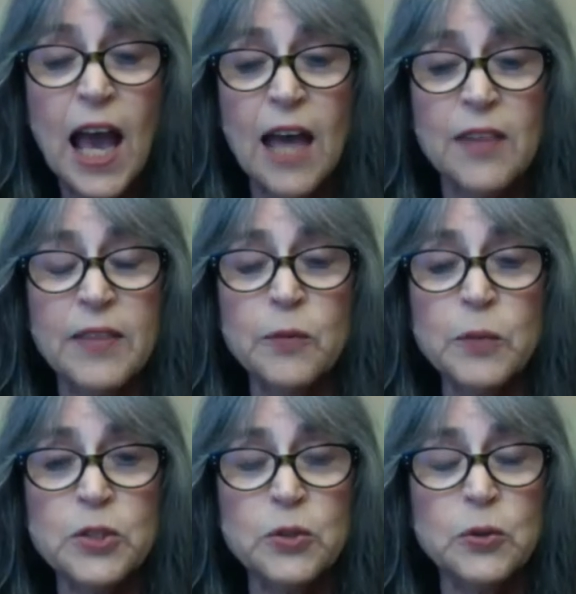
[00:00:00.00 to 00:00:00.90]
And then
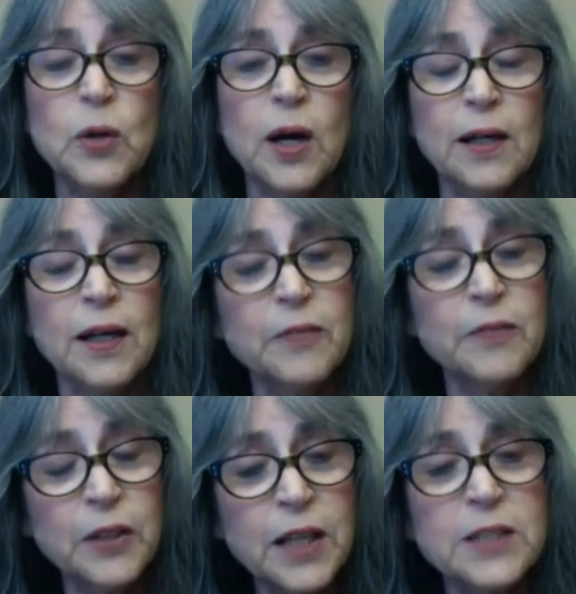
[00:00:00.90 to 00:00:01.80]
we do a
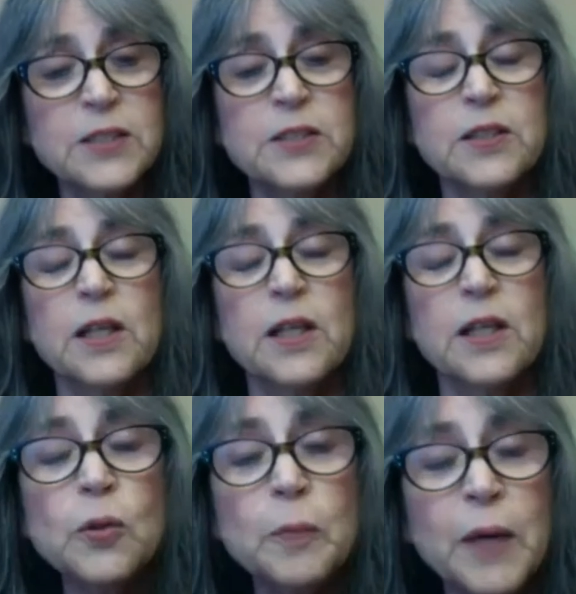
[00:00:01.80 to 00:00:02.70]
very nice
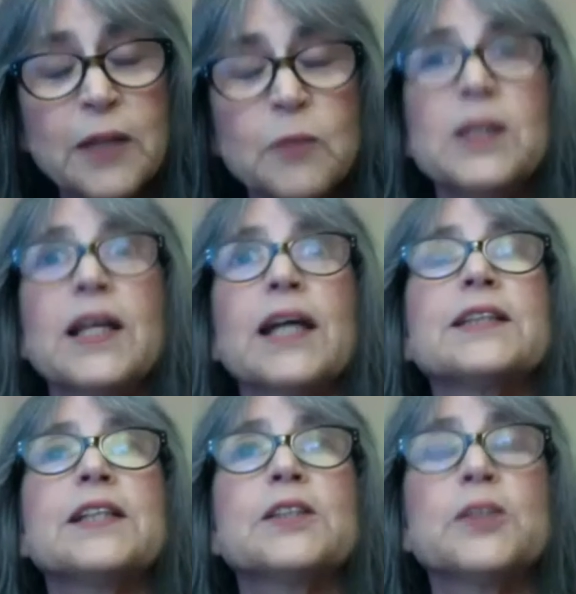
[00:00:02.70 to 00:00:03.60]
total body
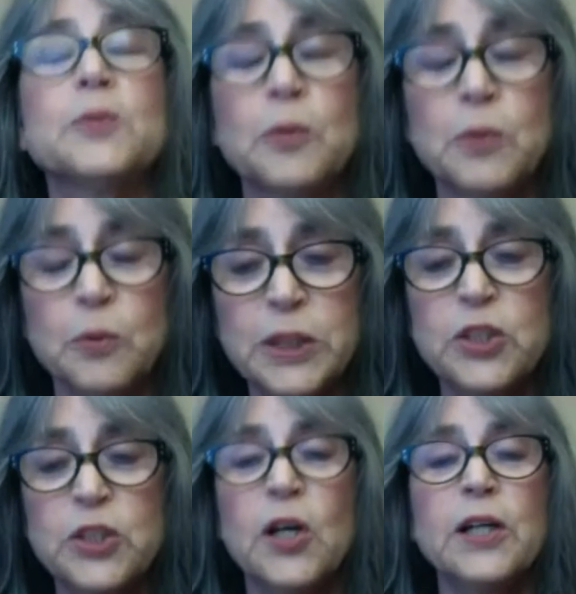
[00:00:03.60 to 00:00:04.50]
relaxation where we
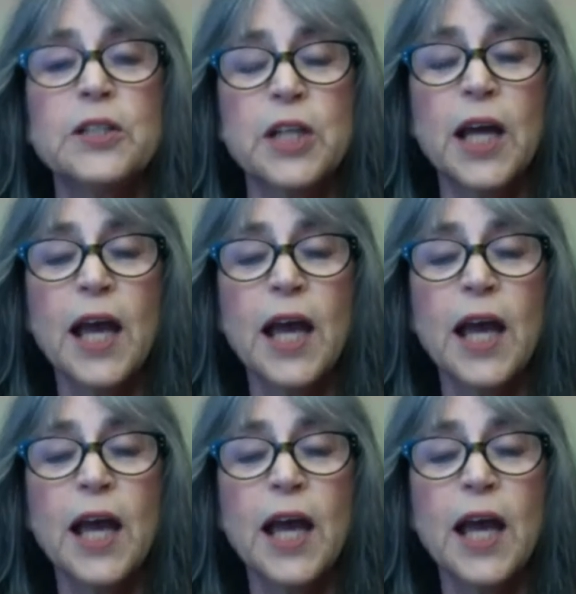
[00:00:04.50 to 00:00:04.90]
recharge,